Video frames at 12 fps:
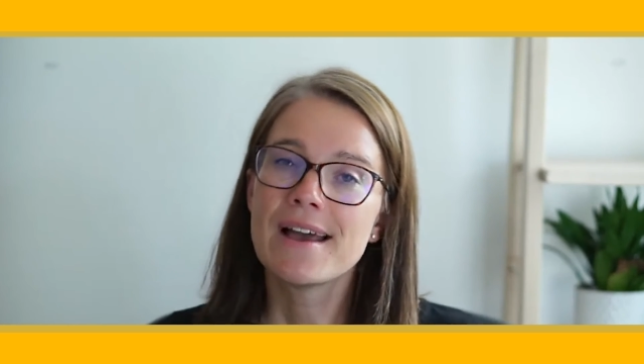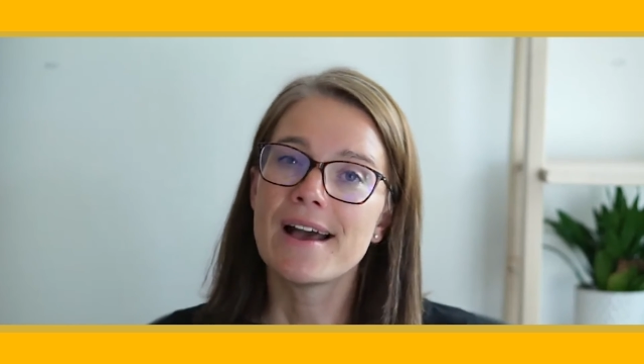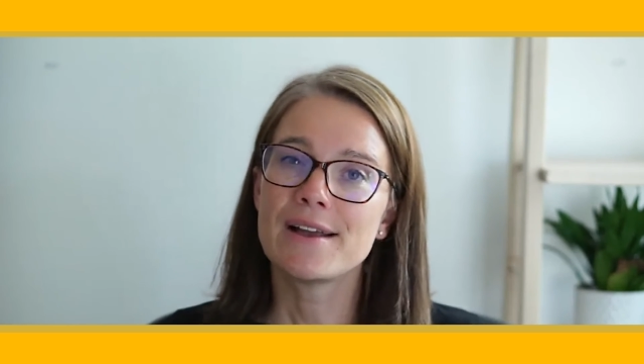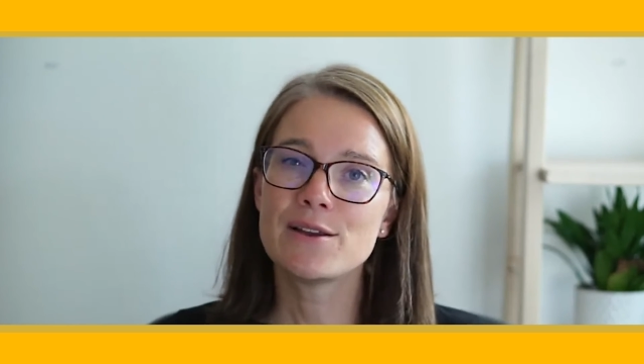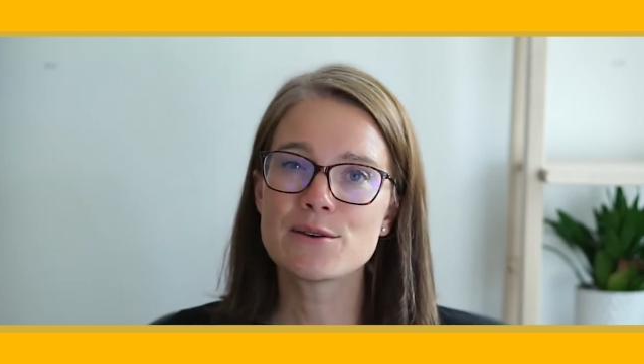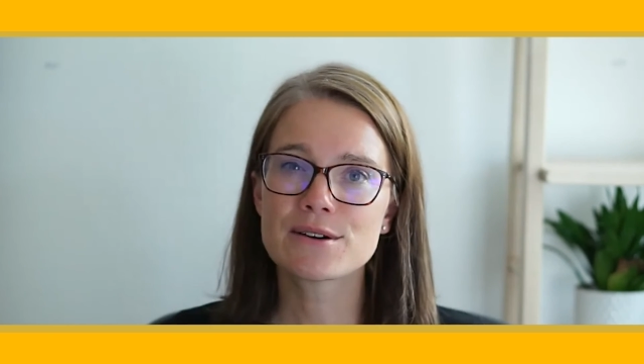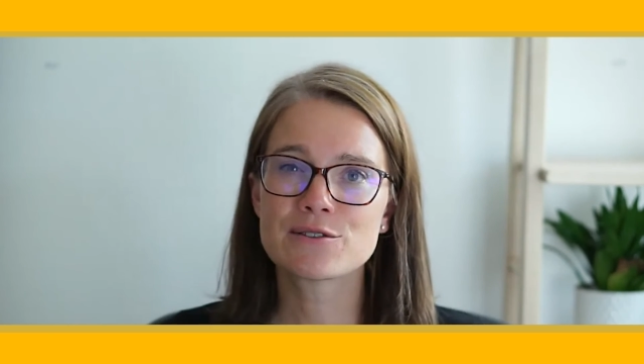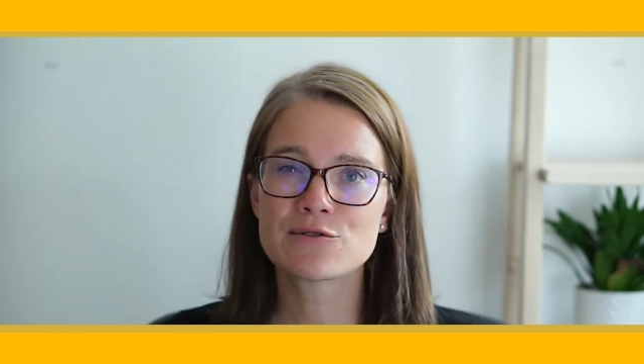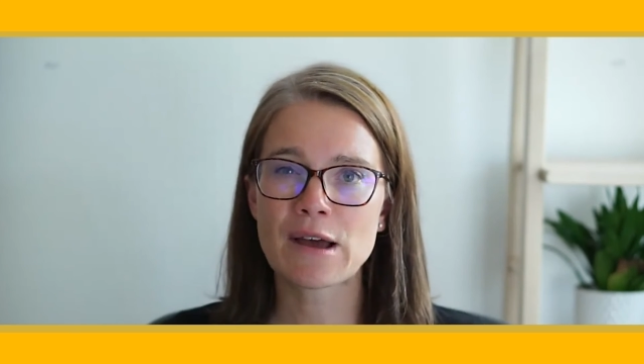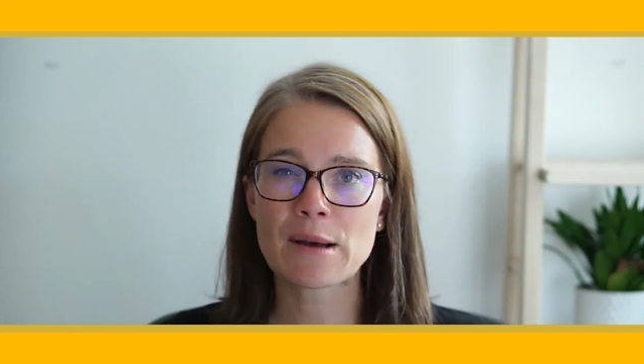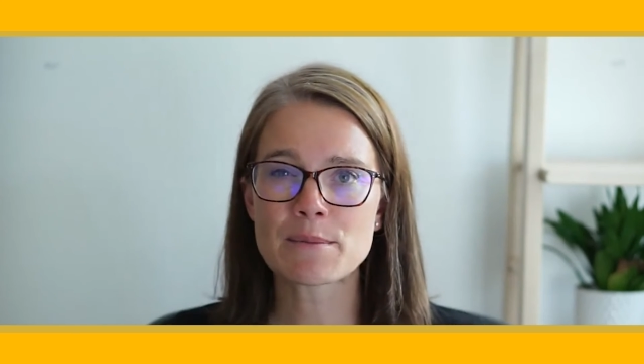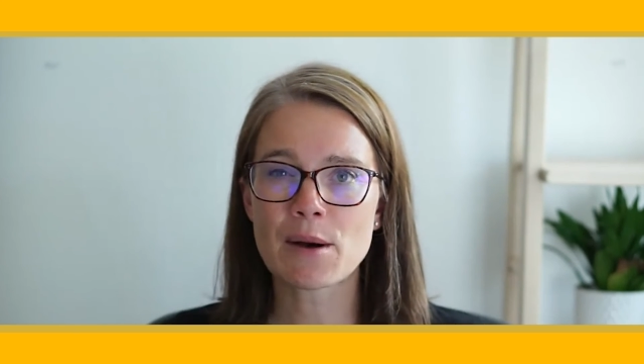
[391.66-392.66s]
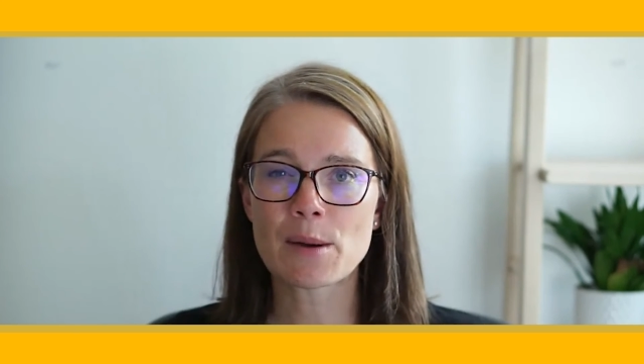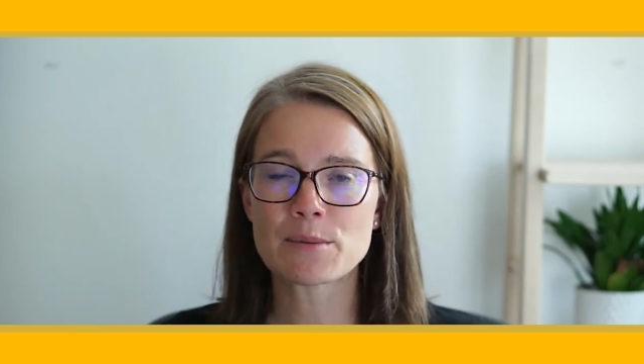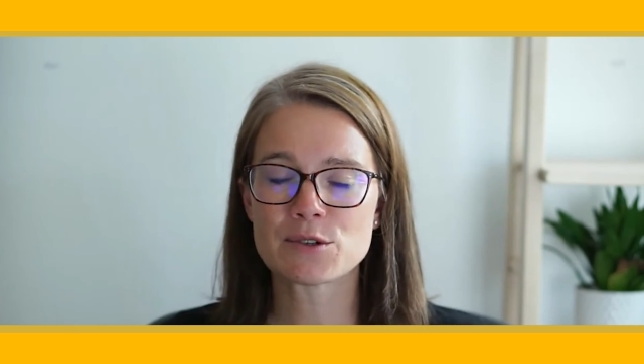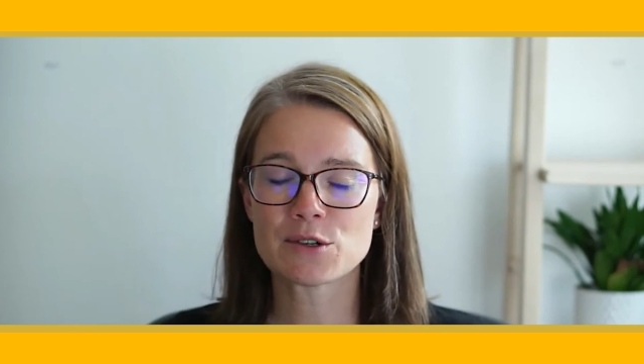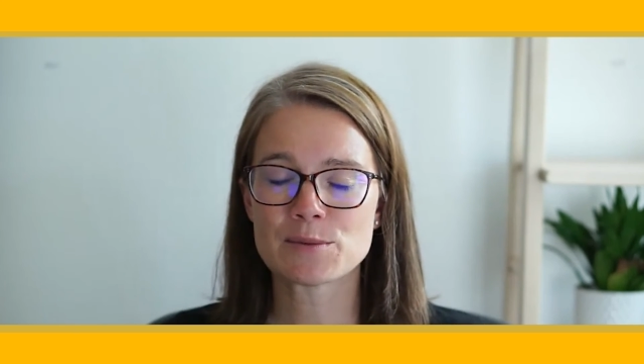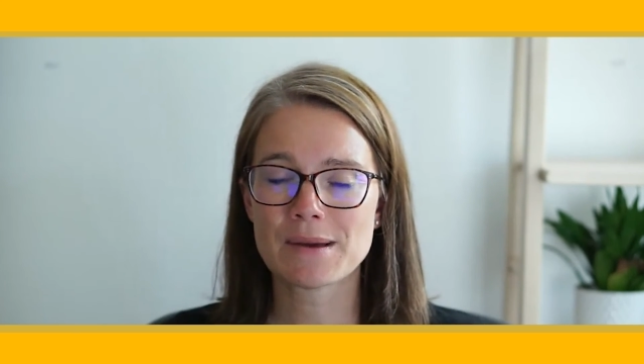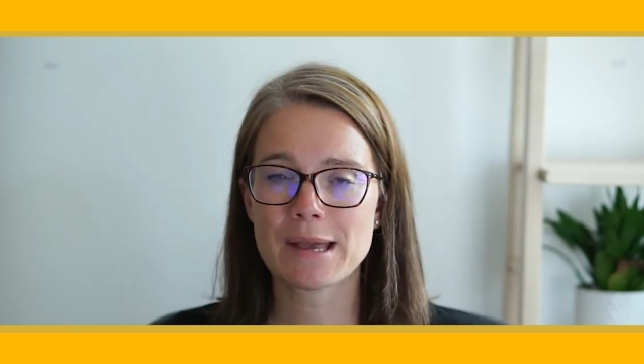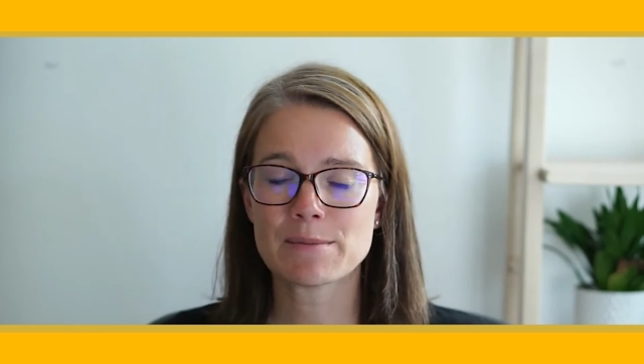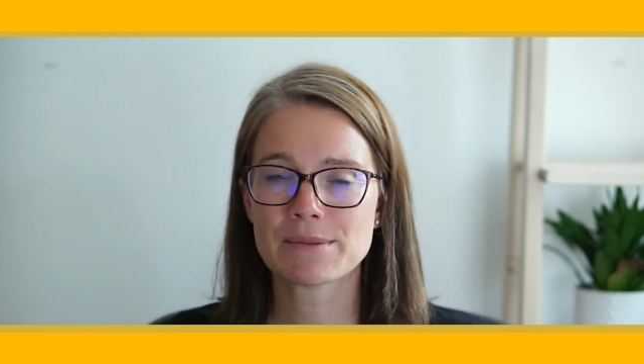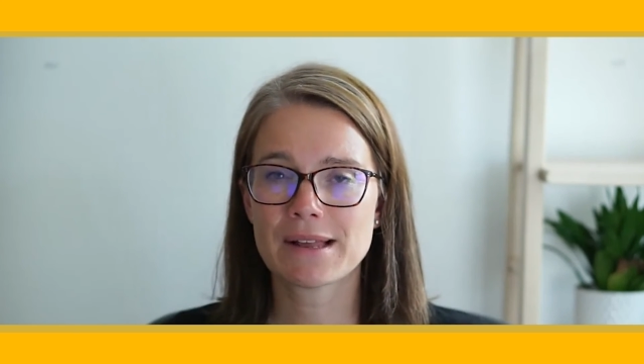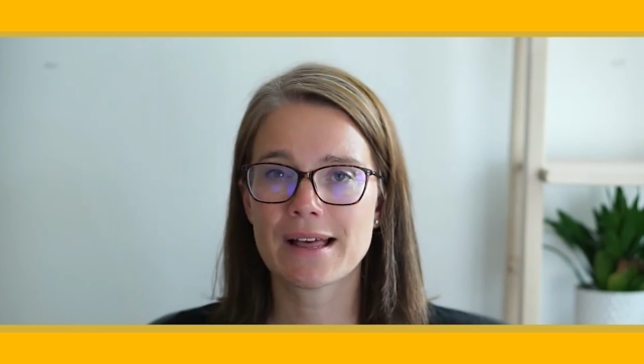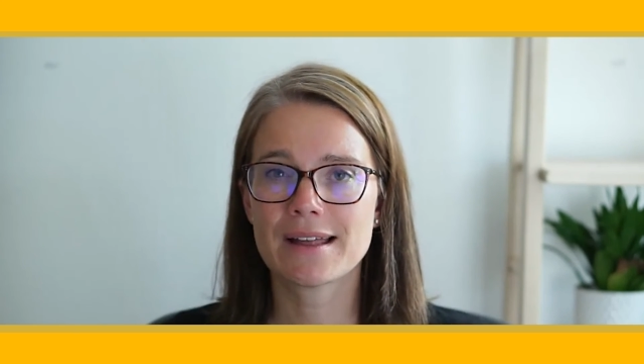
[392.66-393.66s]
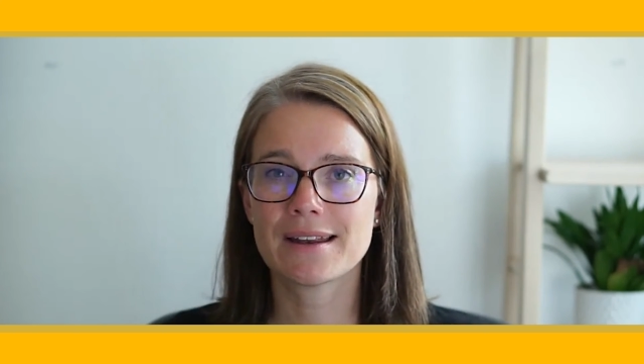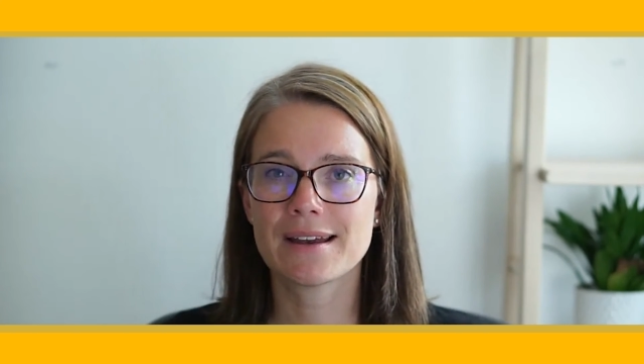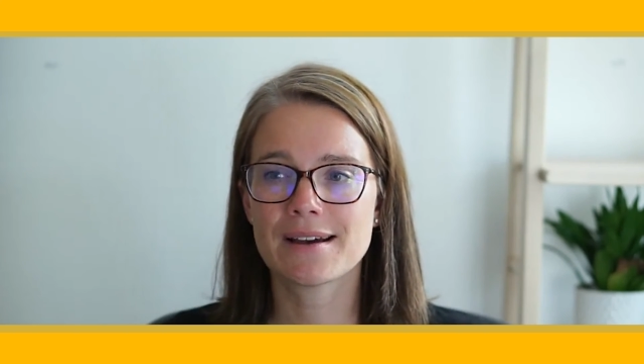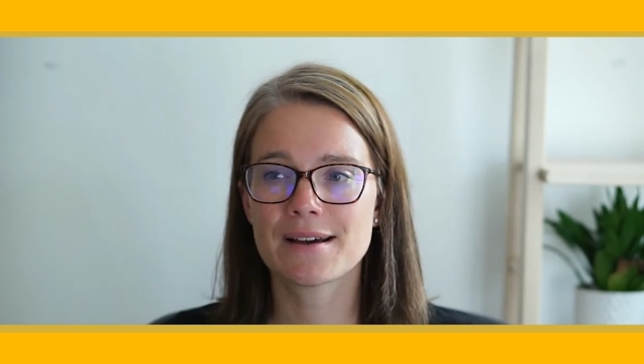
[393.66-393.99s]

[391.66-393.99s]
And you can ramp up to a paid plan